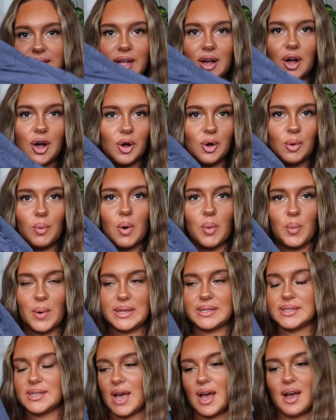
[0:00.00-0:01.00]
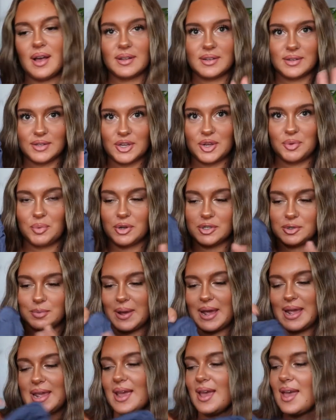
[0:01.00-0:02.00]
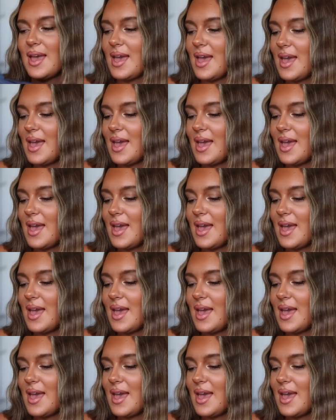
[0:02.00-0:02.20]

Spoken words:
the whole winter. You watch me.